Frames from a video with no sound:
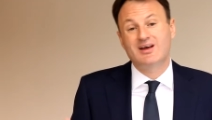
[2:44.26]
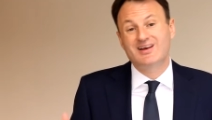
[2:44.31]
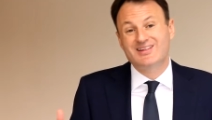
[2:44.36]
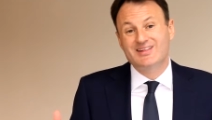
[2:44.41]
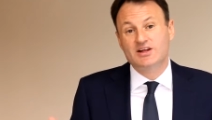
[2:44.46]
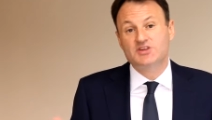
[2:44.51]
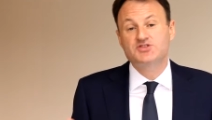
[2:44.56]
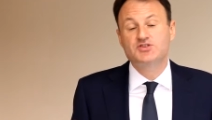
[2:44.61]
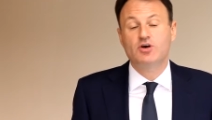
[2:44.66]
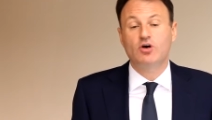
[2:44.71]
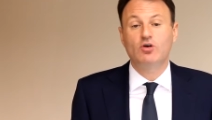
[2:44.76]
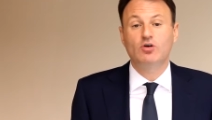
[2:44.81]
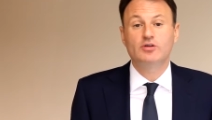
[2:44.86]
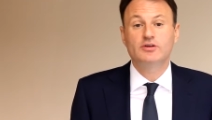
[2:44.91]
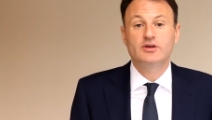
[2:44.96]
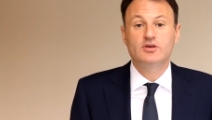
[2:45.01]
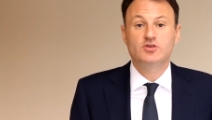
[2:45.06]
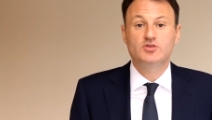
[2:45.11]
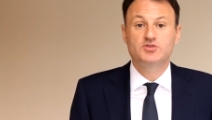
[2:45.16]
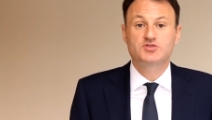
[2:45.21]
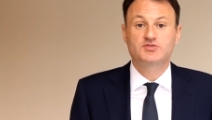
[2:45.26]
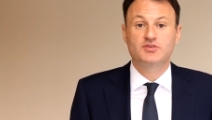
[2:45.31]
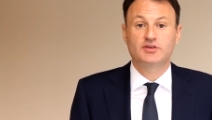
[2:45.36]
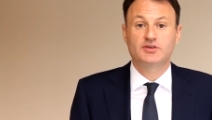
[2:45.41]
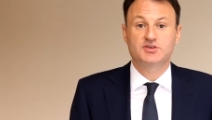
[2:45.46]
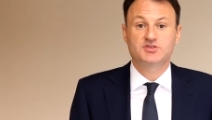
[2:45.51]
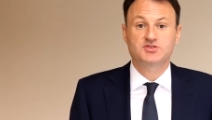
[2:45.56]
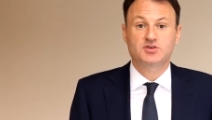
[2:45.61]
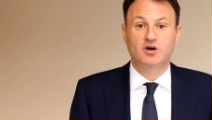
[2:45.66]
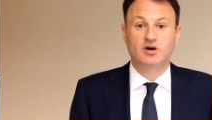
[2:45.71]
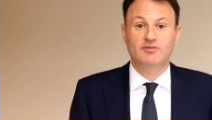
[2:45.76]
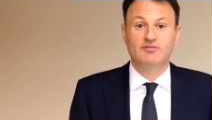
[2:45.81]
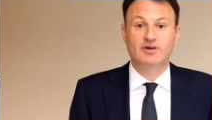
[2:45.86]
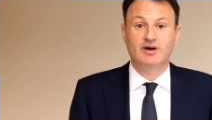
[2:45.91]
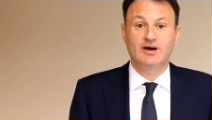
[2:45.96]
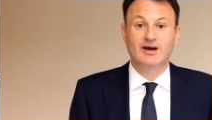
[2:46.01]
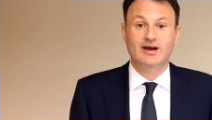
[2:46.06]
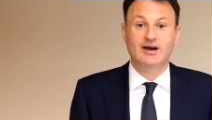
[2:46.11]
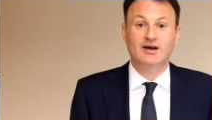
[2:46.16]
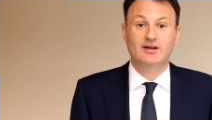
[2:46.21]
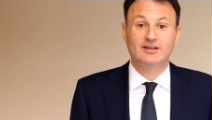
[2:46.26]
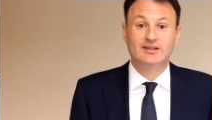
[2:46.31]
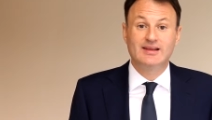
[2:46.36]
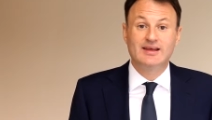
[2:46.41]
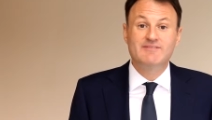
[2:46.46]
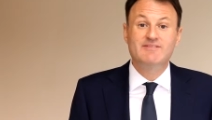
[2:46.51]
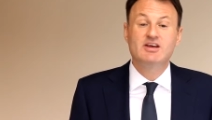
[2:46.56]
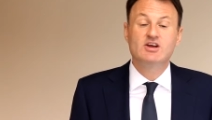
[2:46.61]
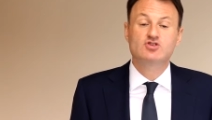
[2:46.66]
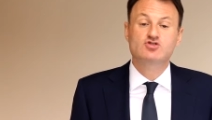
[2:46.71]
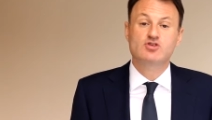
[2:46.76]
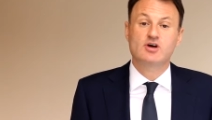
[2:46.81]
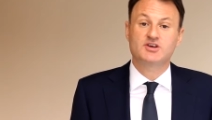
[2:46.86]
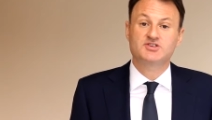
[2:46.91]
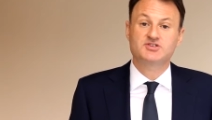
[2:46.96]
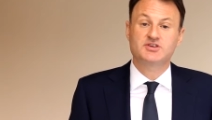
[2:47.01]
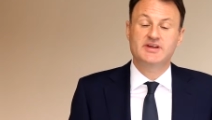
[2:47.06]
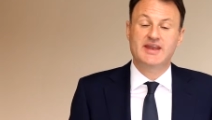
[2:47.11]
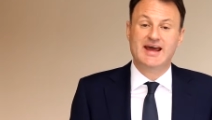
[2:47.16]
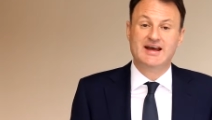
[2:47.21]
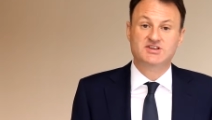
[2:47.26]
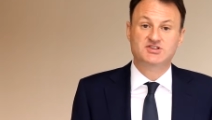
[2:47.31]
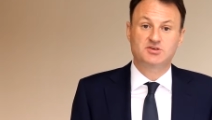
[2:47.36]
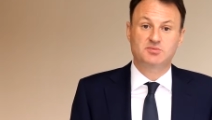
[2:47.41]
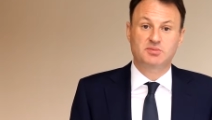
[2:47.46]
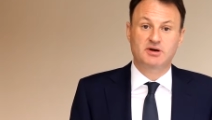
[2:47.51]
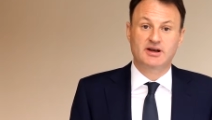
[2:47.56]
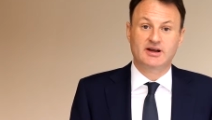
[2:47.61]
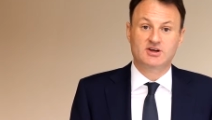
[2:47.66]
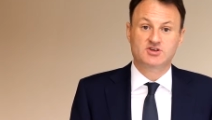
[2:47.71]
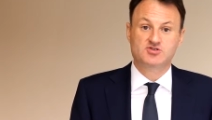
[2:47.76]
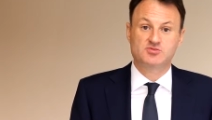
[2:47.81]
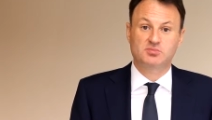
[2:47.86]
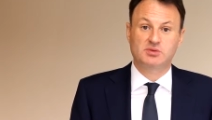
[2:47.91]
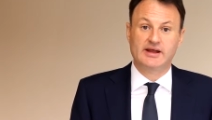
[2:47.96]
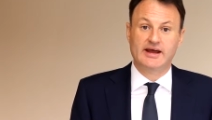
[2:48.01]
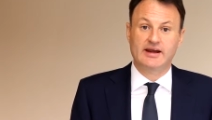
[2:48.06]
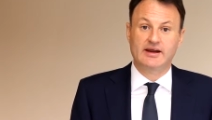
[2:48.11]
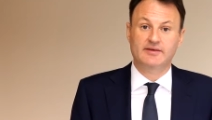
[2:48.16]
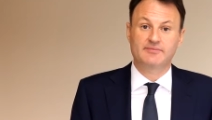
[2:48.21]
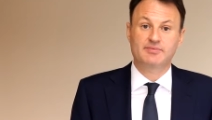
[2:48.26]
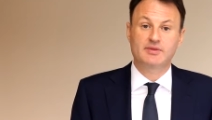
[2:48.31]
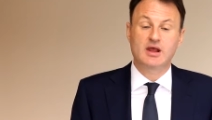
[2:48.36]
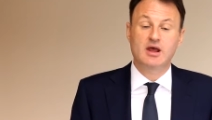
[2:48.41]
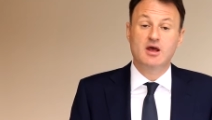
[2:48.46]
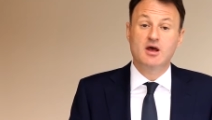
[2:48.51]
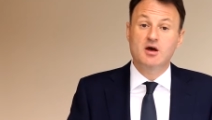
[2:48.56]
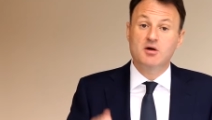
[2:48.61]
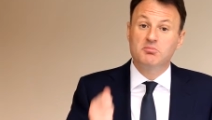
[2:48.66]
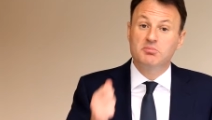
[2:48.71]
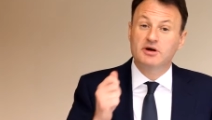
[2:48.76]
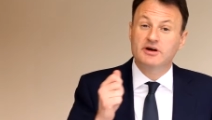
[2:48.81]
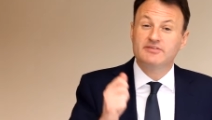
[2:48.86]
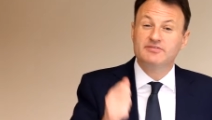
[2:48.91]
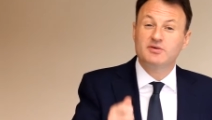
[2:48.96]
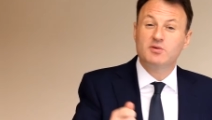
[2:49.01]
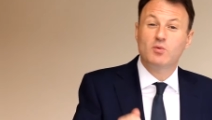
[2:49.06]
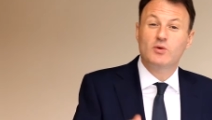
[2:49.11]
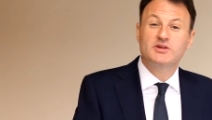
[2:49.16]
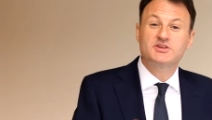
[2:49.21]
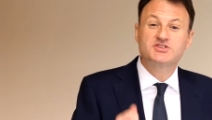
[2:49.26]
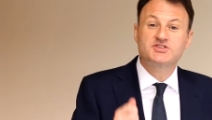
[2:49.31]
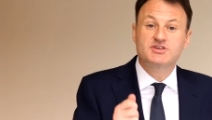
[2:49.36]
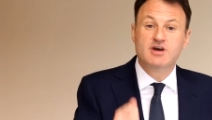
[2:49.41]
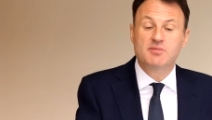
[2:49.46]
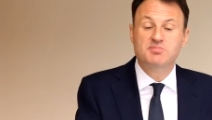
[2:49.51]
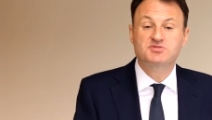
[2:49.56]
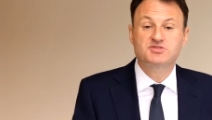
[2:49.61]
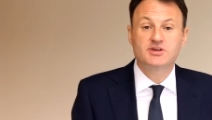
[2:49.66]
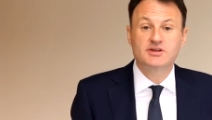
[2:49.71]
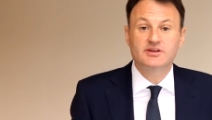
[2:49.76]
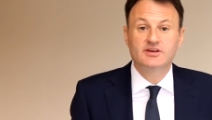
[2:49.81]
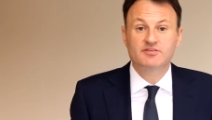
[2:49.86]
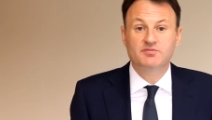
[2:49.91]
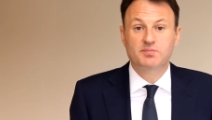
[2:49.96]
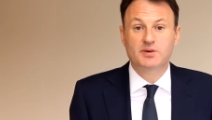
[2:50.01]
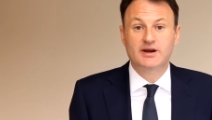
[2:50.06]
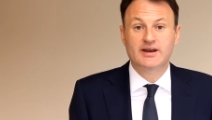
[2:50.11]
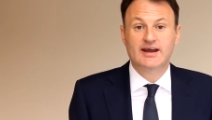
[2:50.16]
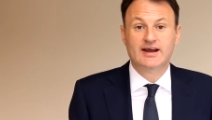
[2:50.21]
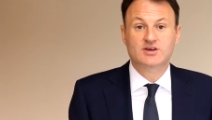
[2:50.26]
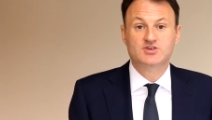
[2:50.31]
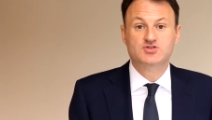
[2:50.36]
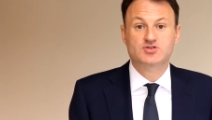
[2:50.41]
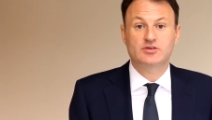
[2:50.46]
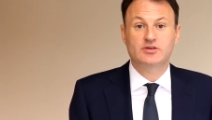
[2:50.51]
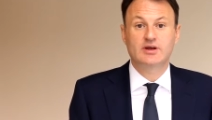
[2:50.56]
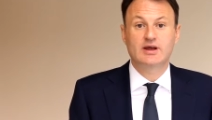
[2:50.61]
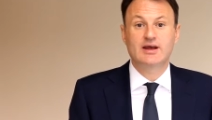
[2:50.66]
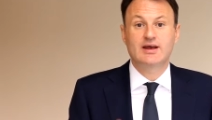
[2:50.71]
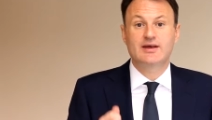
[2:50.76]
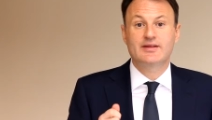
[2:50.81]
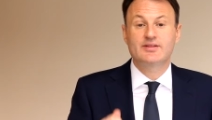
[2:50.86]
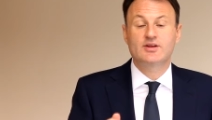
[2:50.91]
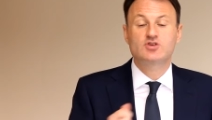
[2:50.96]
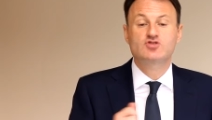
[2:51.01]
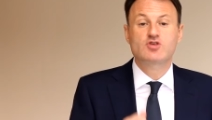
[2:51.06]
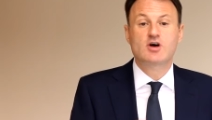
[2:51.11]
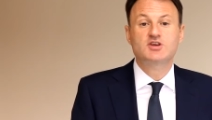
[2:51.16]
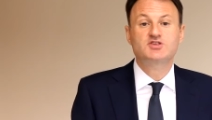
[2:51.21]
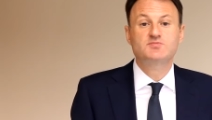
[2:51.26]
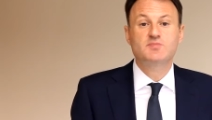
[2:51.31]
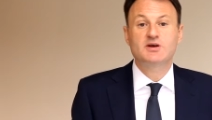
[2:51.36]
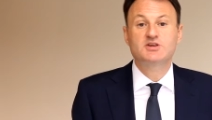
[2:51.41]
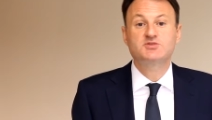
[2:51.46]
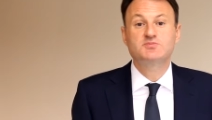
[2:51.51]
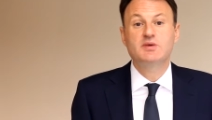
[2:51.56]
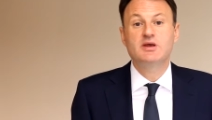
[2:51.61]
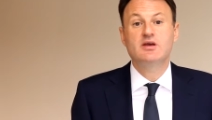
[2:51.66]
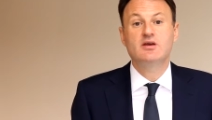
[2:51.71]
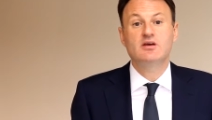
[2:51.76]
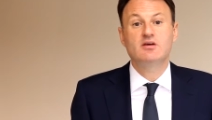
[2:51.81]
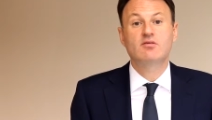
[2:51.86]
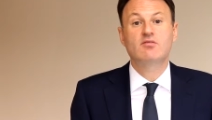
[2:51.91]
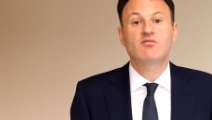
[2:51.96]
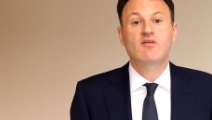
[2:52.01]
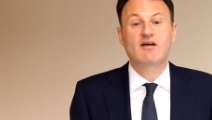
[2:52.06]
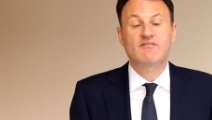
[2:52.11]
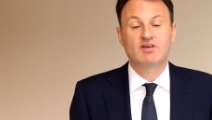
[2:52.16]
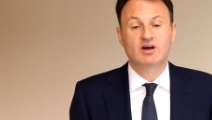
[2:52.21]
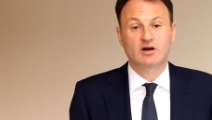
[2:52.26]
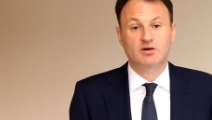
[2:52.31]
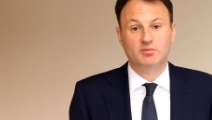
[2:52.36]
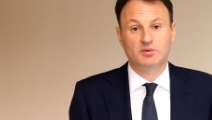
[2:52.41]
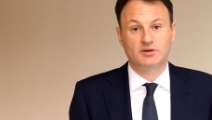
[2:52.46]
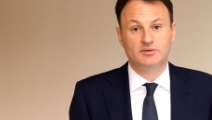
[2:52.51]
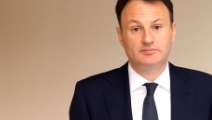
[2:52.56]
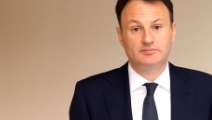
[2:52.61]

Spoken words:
That's the only usefulness of a living trust in asset protection planning. But if we want substantive protection, the trust must be irrevocable.